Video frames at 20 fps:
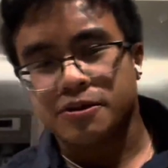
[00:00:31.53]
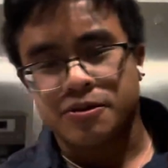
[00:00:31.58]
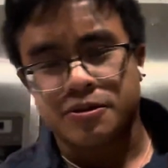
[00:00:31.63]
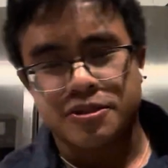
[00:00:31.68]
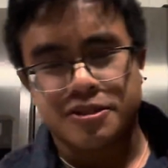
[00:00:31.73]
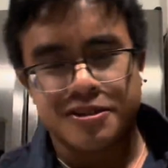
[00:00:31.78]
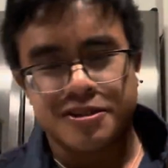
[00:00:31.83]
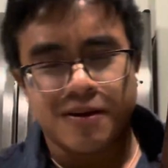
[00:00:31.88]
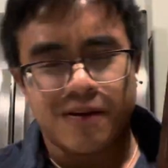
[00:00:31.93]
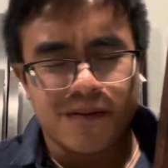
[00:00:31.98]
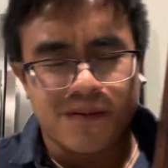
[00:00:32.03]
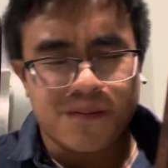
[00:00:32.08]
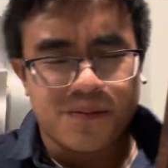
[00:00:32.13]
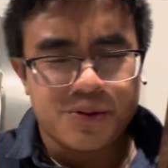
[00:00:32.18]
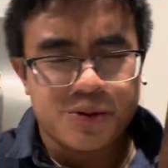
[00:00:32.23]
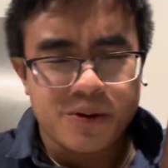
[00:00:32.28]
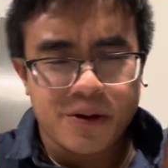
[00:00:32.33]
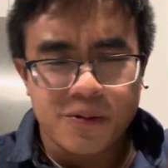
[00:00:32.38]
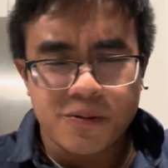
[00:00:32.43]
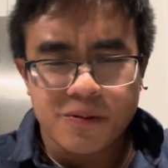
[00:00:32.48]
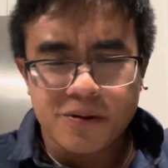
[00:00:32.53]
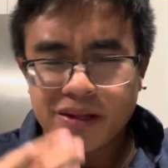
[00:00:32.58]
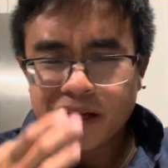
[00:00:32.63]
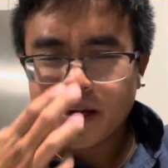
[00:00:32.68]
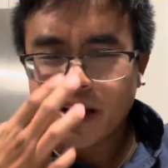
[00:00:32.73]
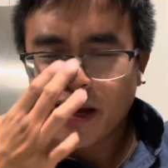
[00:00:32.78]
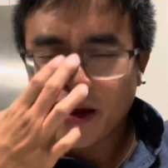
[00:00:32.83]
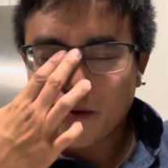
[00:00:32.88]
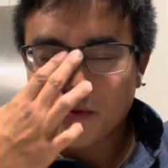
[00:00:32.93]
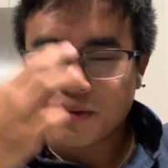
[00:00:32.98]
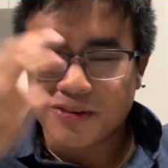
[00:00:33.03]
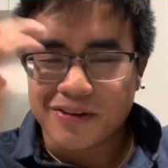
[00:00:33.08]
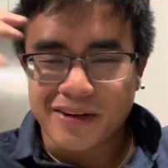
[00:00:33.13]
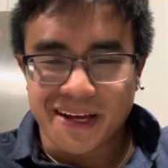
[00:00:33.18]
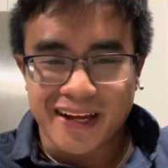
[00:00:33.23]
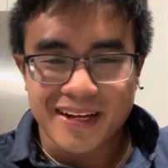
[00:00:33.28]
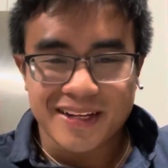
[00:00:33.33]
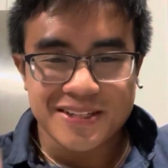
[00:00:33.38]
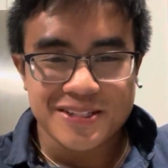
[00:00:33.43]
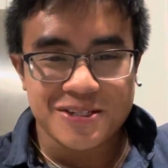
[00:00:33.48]
to yourself, do I really have to
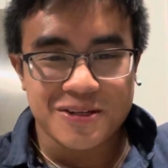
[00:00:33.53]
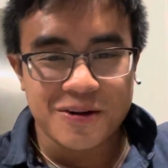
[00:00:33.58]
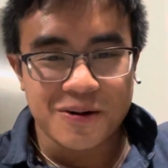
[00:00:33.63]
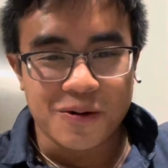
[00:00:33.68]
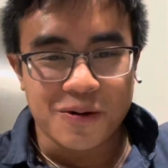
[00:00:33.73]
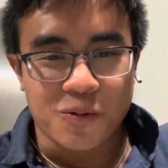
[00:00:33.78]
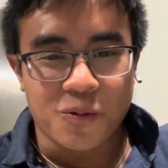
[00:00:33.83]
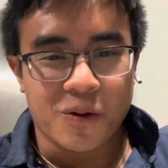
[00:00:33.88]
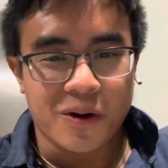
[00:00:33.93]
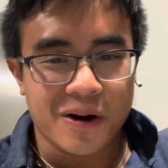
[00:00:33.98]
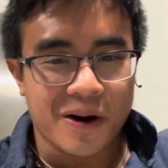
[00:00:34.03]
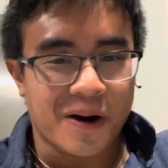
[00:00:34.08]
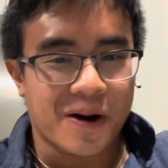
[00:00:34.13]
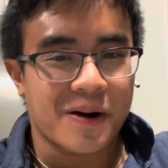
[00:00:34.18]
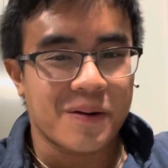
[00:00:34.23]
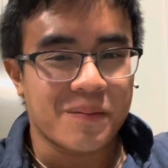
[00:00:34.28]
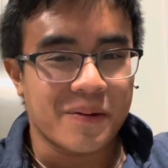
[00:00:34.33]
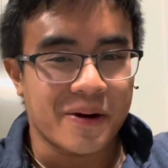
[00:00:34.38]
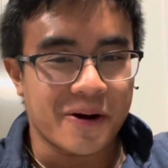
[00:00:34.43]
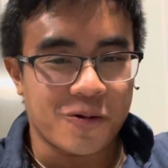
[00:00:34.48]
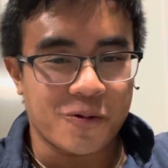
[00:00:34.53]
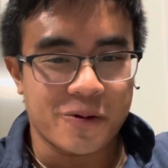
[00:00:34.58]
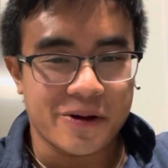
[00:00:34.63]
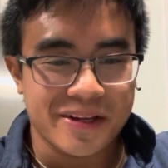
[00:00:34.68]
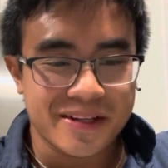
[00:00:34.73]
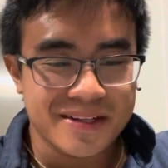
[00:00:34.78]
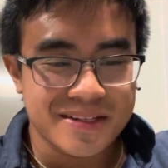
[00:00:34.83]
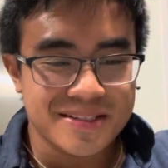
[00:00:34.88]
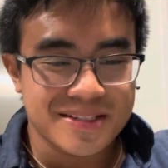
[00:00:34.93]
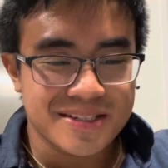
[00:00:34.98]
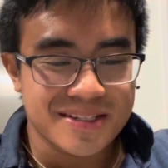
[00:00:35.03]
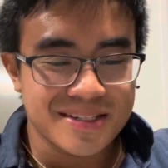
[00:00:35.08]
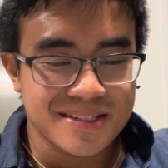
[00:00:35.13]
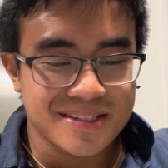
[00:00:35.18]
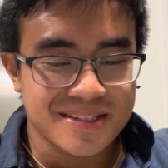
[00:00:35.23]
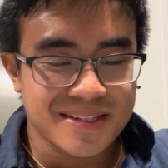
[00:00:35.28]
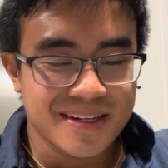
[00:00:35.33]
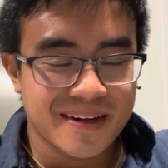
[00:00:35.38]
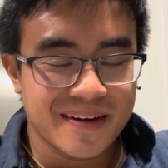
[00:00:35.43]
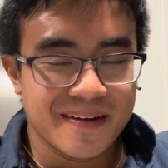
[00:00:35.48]
answer what are my
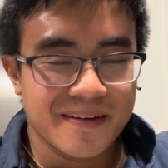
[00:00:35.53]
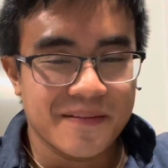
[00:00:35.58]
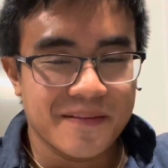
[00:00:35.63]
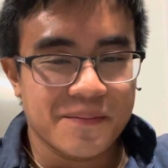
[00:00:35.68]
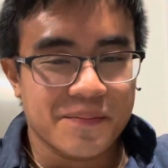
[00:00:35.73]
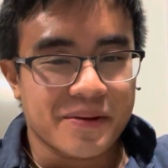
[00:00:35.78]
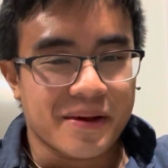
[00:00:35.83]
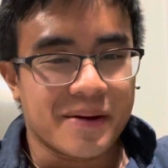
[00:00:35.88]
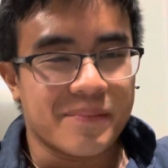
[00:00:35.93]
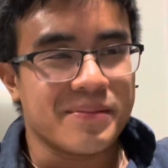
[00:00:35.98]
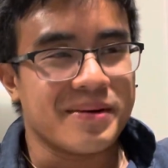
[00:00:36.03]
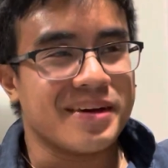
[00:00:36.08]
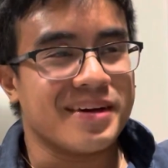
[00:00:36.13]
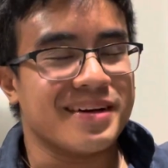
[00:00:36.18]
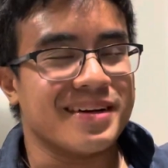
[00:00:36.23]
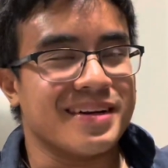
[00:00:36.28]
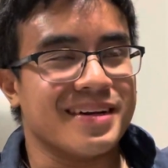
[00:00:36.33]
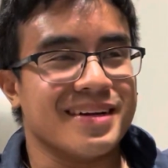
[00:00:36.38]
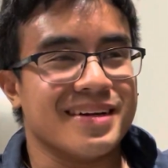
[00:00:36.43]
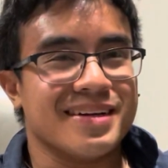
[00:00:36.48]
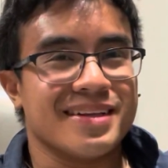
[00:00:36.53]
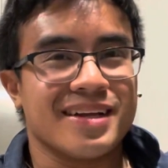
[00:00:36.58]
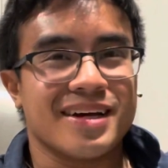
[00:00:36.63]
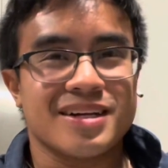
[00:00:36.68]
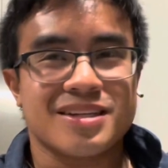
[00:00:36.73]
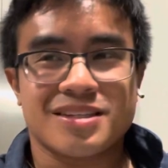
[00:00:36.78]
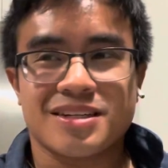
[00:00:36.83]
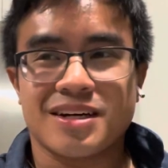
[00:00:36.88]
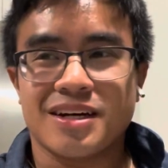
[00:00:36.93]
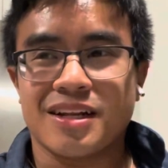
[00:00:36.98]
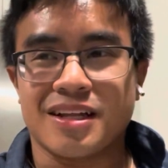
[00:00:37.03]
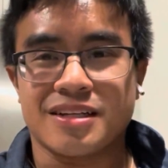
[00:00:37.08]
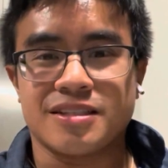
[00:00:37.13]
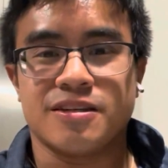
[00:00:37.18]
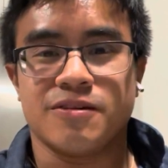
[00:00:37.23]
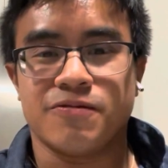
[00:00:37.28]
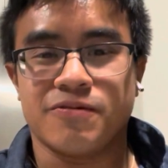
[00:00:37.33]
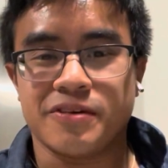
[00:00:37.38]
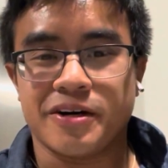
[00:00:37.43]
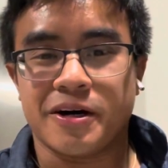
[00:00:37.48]
weaknesses? I mean, that's kind of like
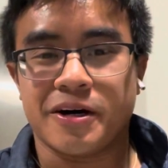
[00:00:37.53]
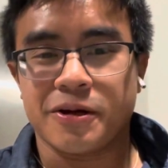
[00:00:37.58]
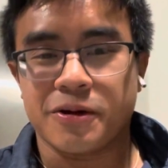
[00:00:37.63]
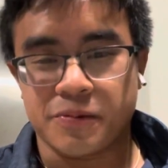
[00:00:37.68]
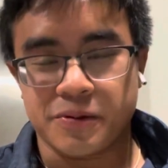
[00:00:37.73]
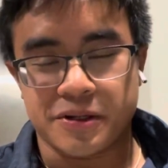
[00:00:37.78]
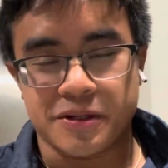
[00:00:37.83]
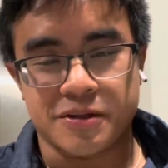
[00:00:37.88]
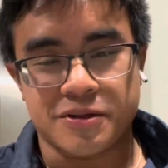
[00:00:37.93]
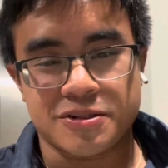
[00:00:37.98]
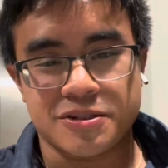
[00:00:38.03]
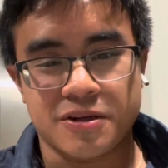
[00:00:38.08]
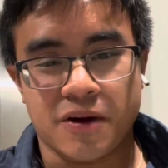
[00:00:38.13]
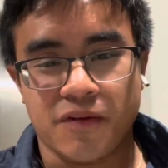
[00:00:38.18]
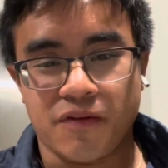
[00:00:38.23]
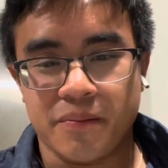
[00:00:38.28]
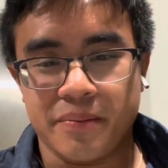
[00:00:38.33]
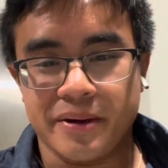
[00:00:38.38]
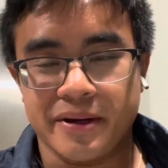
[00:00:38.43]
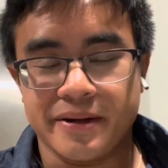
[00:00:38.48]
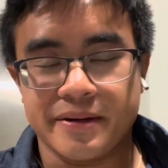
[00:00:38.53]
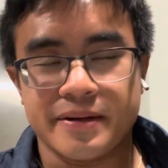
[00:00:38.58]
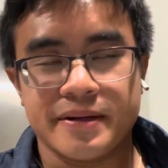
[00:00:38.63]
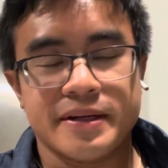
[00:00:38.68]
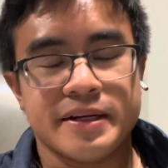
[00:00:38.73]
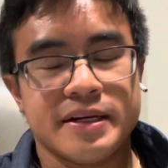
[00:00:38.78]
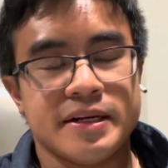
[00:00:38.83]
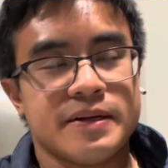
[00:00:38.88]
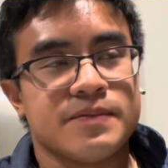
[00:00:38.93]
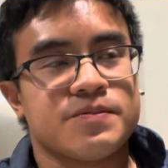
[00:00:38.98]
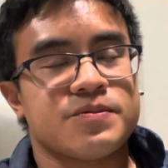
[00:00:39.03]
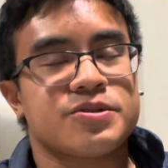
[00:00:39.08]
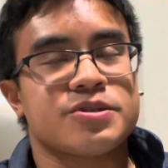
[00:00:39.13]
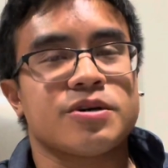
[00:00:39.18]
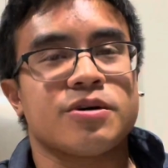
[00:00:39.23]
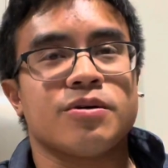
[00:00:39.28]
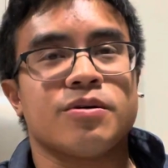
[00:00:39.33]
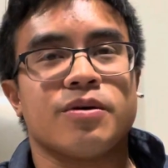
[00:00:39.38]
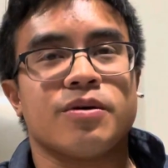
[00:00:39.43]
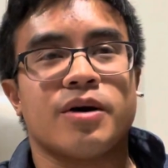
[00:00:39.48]
devaluing yourself a bit.
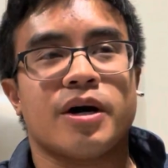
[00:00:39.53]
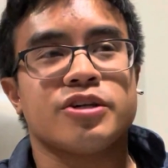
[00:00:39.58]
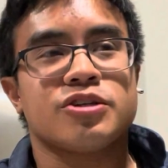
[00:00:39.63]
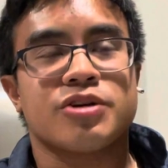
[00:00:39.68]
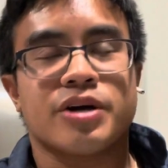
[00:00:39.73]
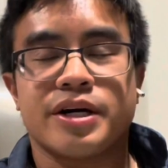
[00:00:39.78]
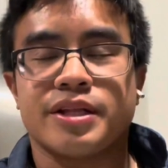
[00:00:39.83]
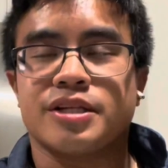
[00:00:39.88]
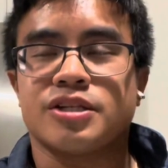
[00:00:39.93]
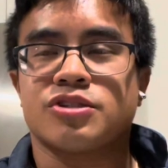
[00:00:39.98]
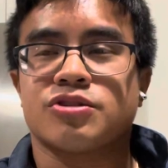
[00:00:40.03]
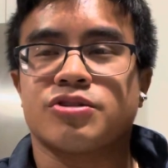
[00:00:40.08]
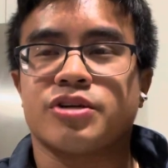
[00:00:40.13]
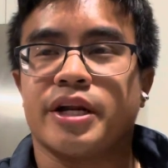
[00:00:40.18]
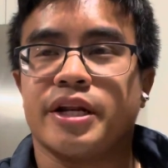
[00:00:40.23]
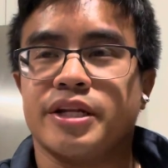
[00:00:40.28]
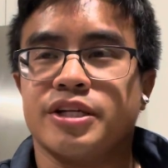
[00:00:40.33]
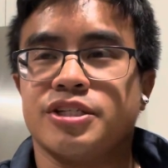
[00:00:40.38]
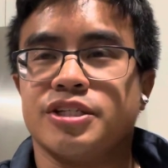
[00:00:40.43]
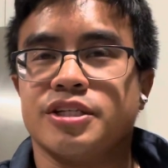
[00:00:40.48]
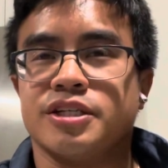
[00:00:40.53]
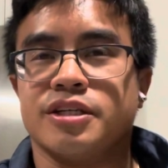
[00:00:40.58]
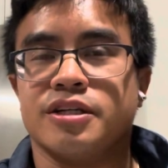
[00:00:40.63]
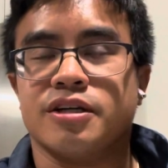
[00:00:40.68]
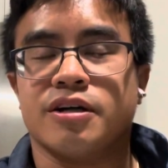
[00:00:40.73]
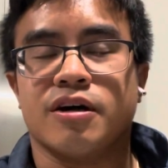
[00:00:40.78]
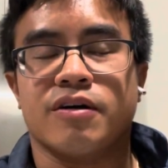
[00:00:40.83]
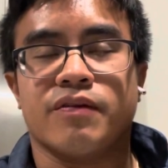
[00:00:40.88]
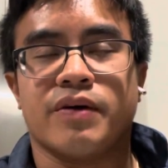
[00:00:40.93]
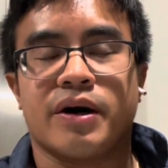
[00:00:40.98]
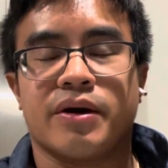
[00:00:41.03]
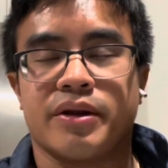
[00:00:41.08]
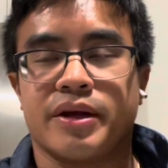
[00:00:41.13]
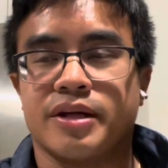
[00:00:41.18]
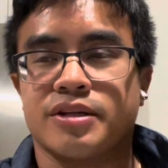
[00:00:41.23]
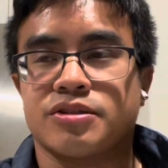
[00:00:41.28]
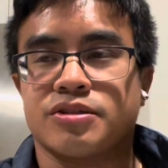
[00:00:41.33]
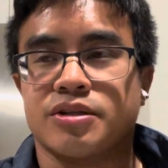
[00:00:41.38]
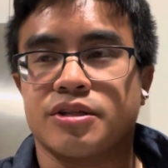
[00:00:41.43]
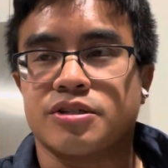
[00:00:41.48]
So I tried the strategy of how to
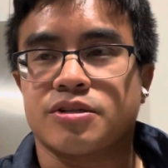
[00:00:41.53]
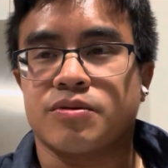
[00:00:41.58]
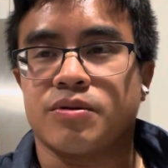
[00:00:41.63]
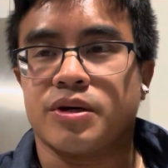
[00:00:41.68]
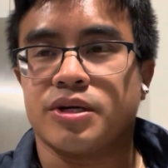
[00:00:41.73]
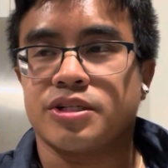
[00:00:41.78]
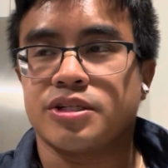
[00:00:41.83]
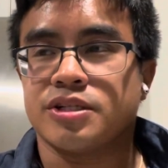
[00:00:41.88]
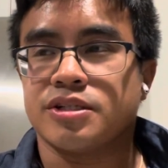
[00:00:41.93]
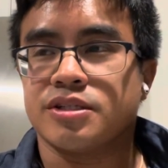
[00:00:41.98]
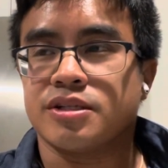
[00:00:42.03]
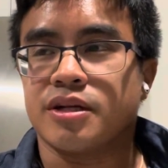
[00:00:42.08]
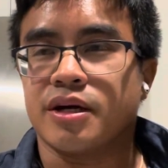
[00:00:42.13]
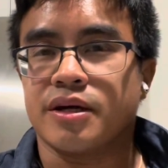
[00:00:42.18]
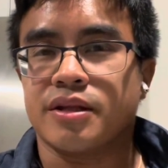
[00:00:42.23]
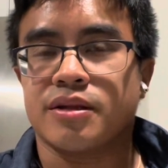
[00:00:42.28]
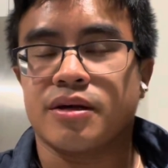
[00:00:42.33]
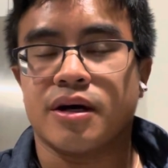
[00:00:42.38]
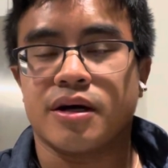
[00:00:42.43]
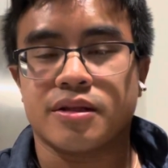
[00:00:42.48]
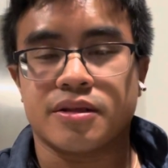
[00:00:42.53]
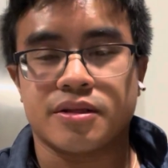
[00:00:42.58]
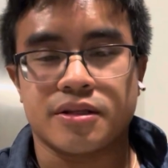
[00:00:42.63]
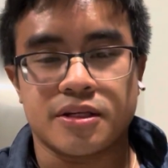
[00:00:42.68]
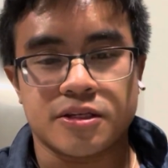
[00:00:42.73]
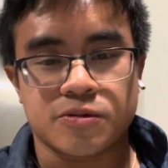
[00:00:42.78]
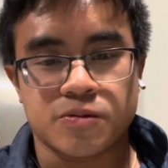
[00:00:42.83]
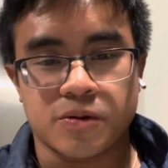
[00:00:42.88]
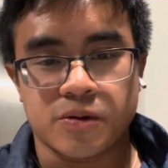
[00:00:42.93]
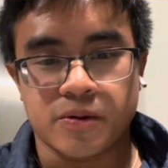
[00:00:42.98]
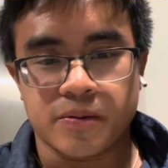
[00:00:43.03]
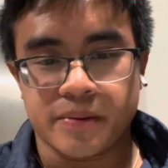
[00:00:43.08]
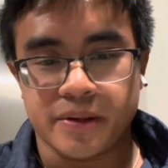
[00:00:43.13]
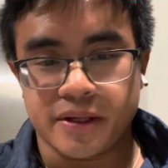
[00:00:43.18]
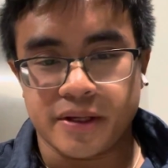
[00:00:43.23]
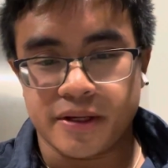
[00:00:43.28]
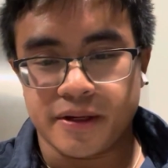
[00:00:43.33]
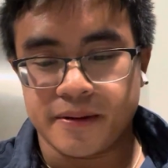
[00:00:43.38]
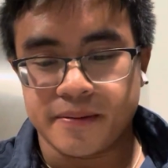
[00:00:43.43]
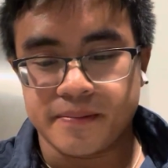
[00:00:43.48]
answer these questions, and I thought this one would be,